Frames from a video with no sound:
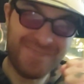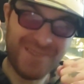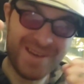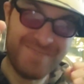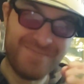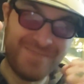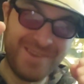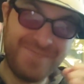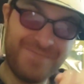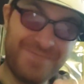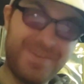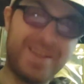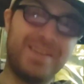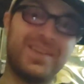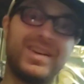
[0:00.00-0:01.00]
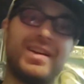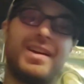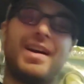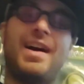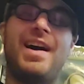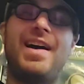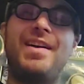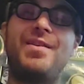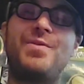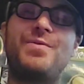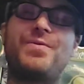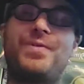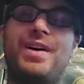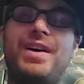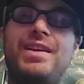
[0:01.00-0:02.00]
fight, fight, fight. I
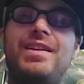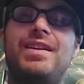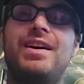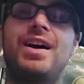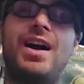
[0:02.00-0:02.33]
don't fight.